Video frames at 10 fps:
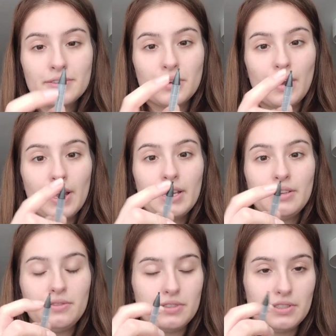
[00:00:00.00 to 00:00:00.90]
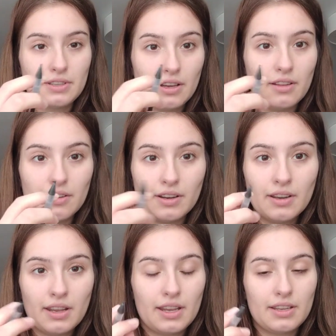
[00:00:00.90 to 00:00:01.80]
So I can use it to color
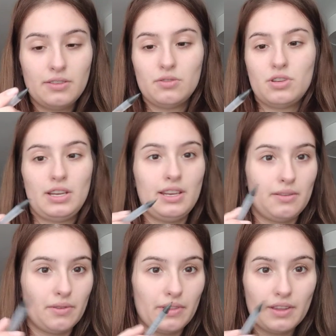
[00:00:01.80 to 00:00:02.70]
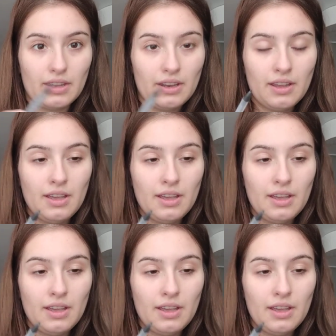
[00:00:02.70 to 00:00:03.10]
in, and I can do shading with it.